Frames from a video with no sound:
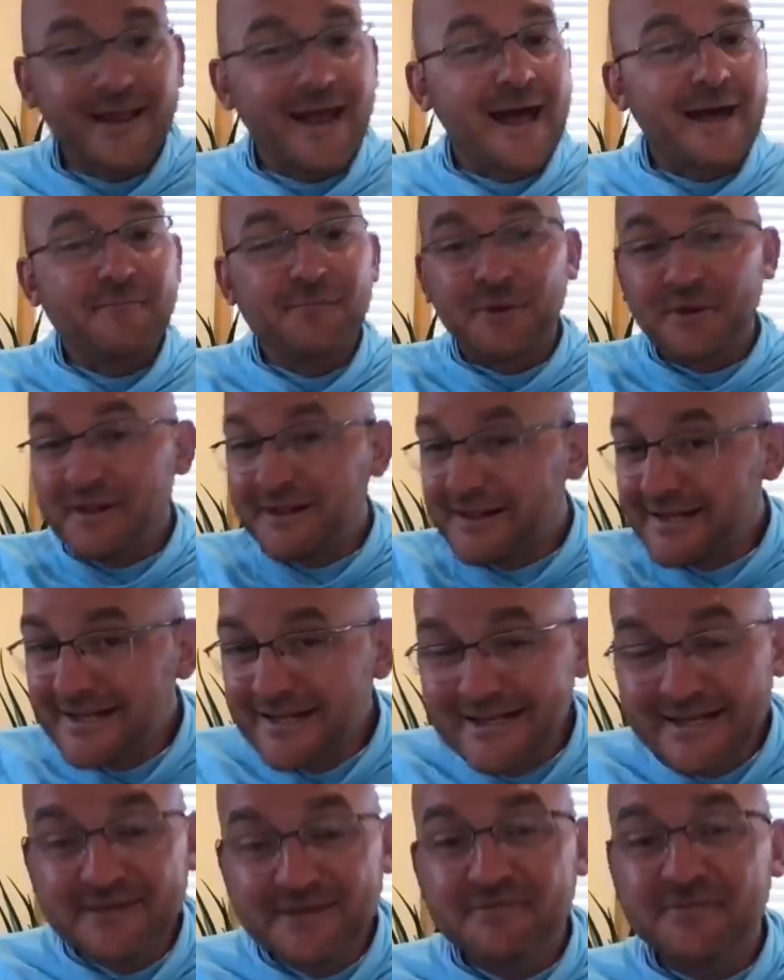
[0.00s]
I
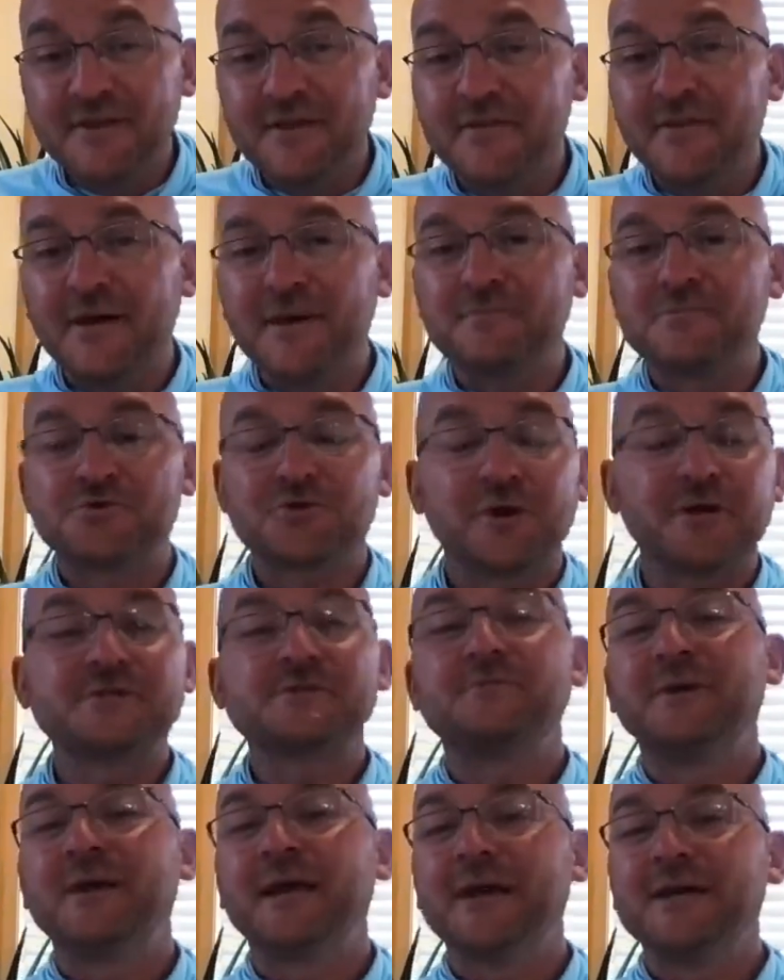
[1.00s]
believe in them. Trust
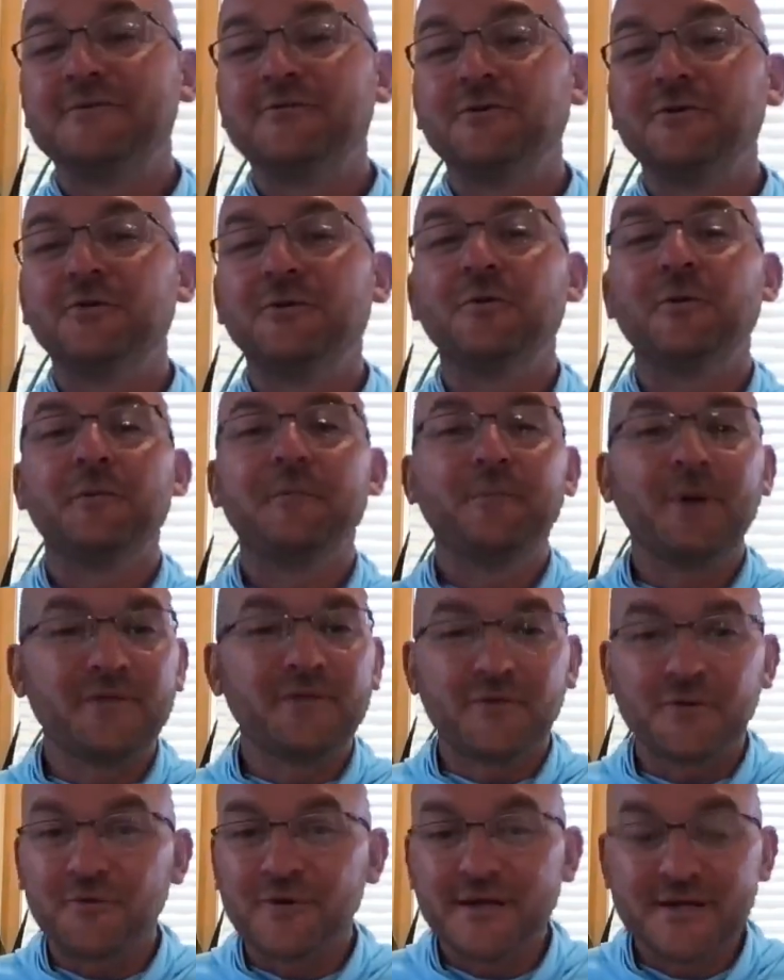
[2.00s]
me, I do. But
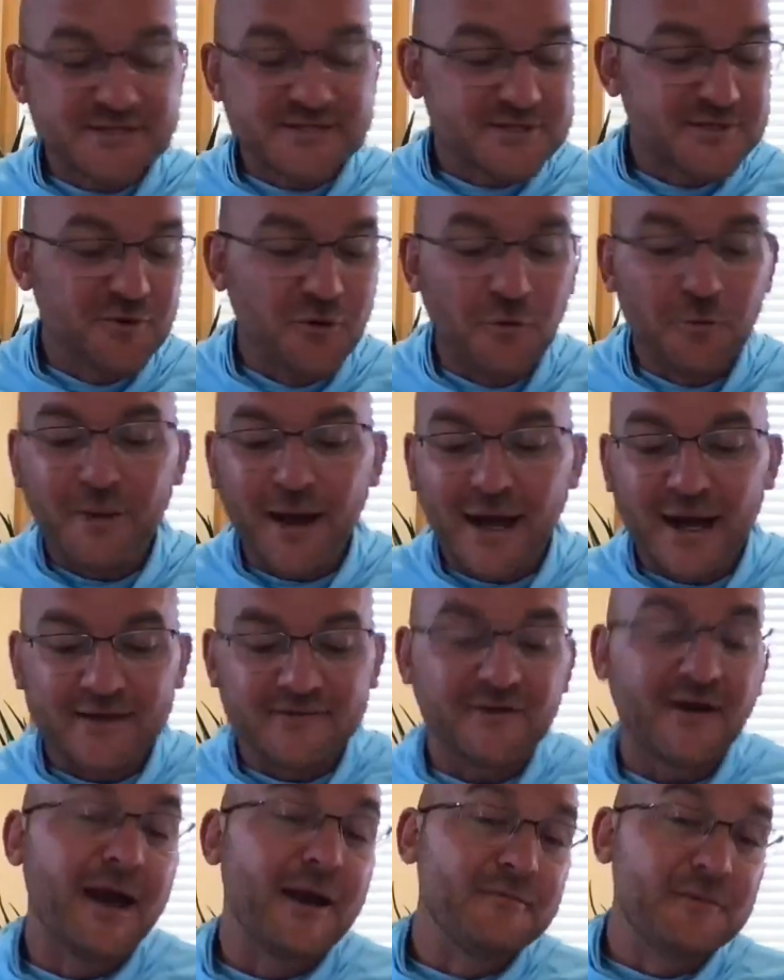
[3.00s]
there is no bad
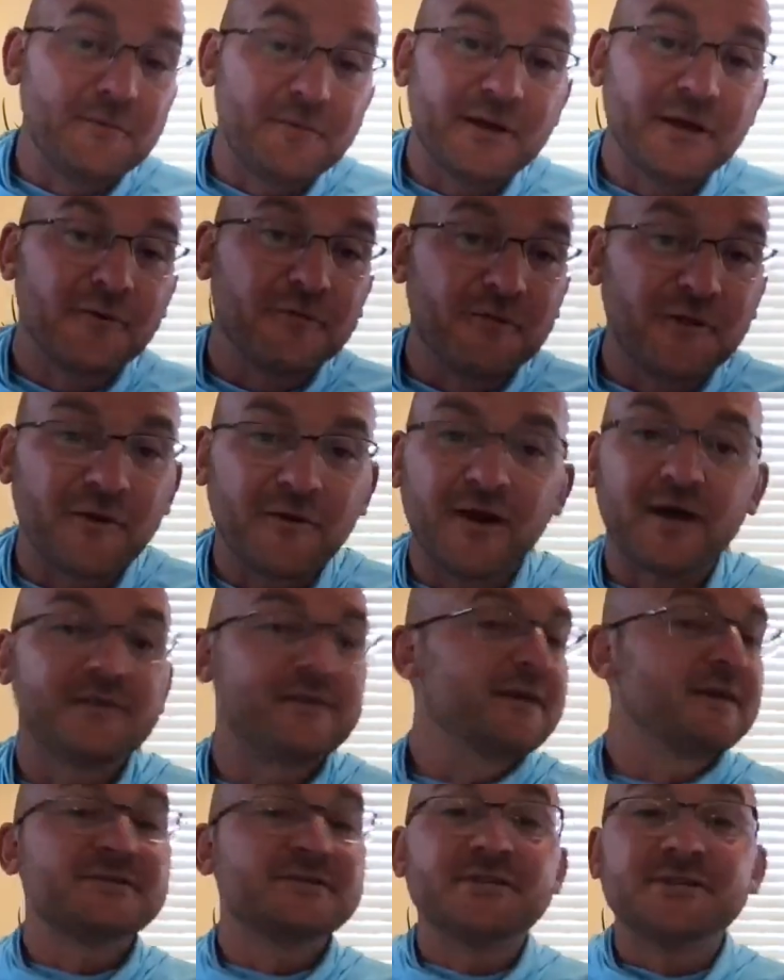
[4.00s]
time to be out there hunting
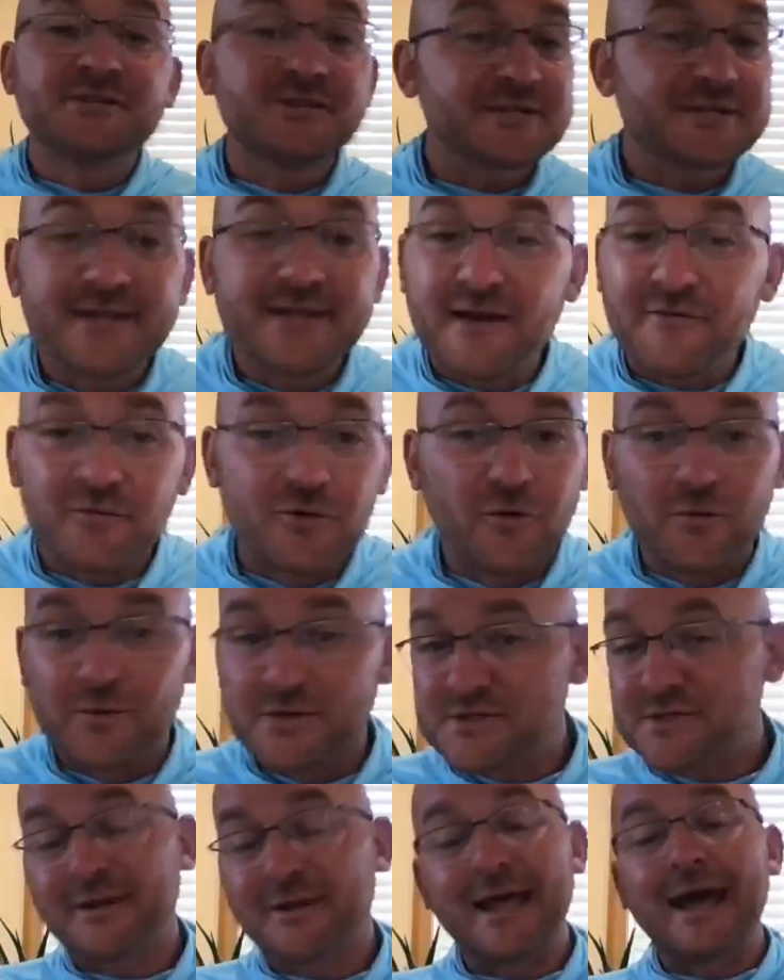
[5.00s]
because you just never know
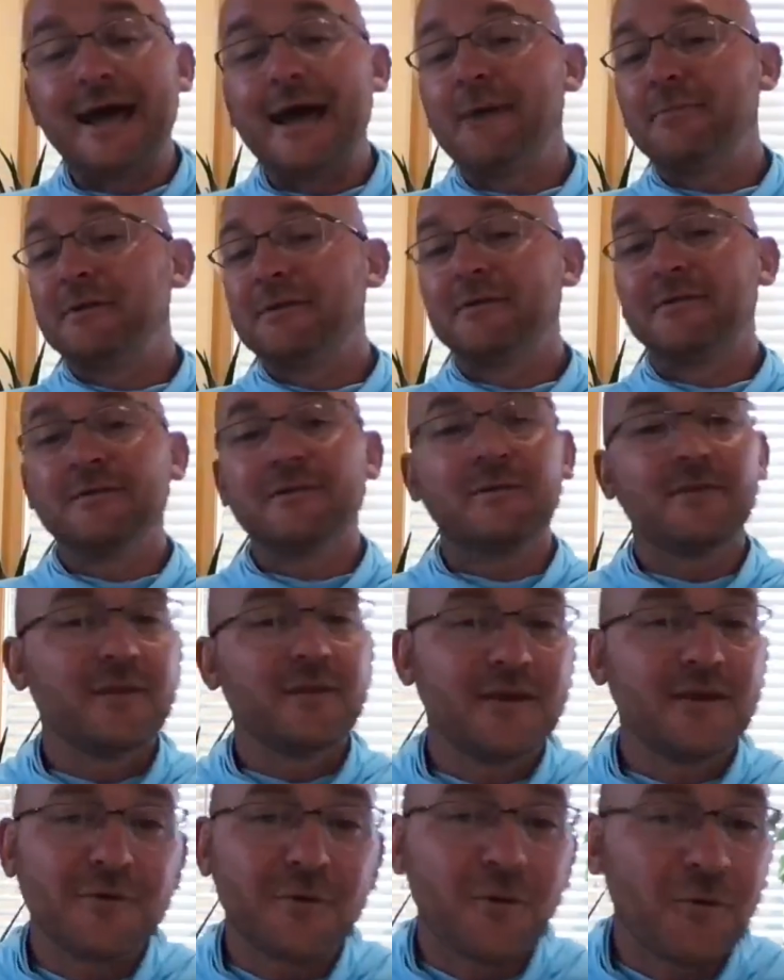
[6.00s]
what's going to happen
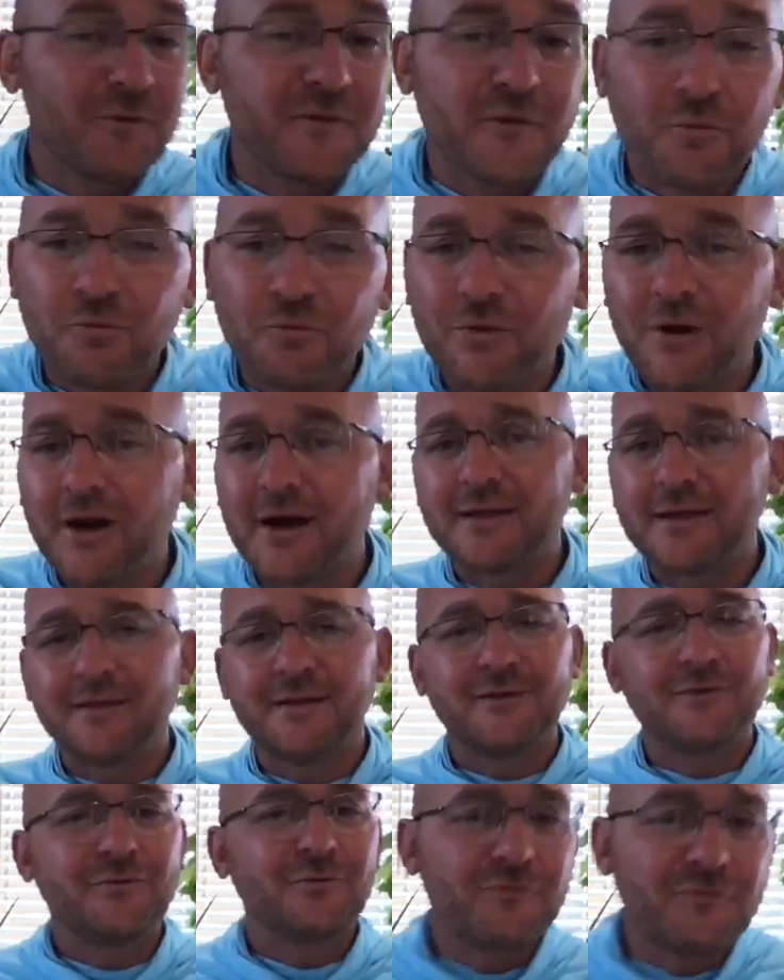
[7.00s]
in the rut
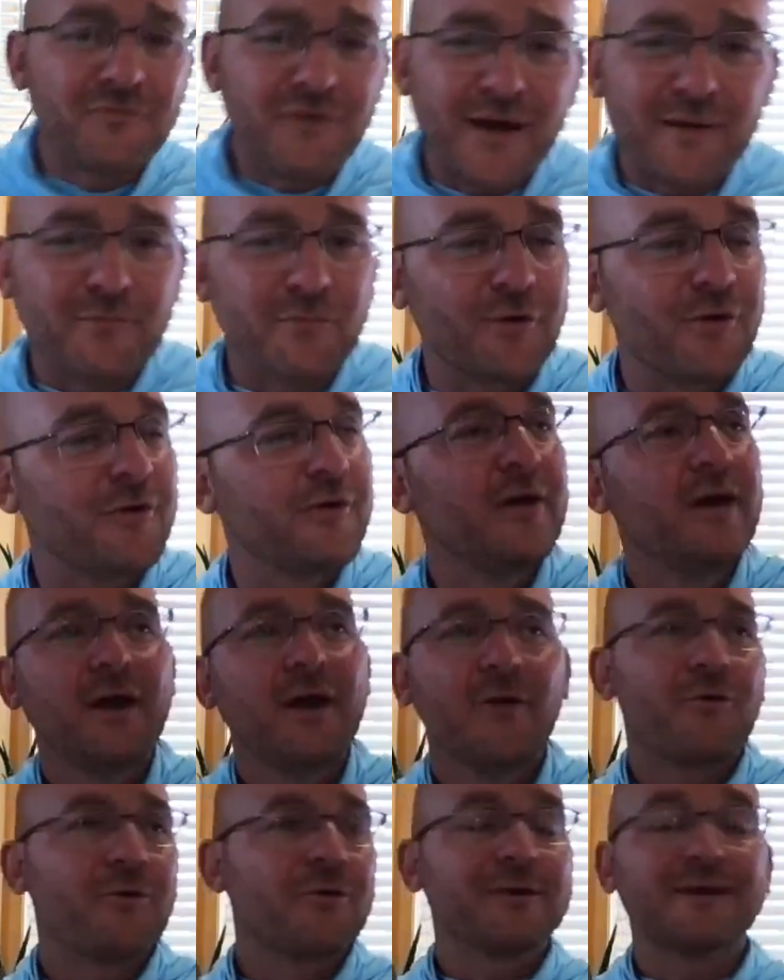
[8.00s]
in November
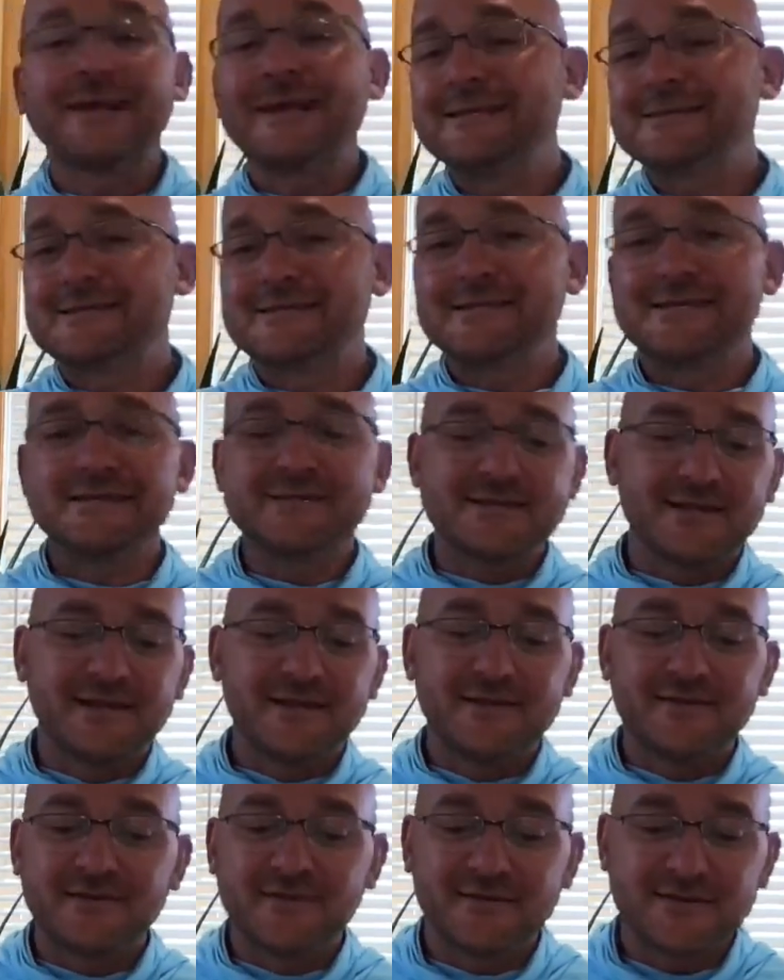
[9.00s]
or late season
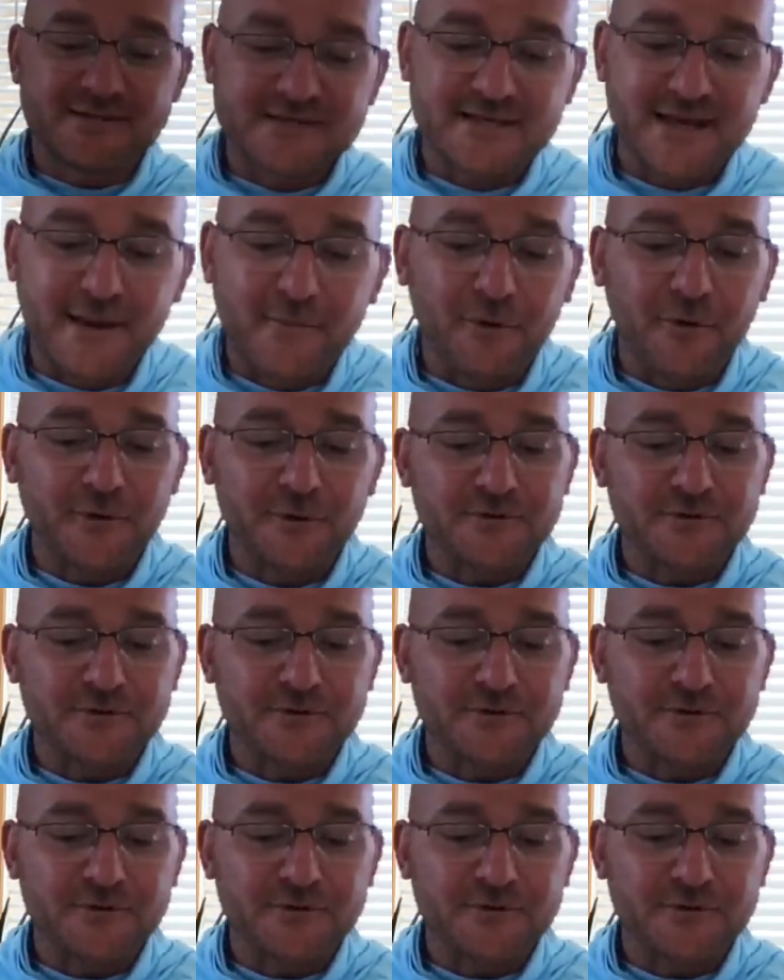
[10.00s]
into December.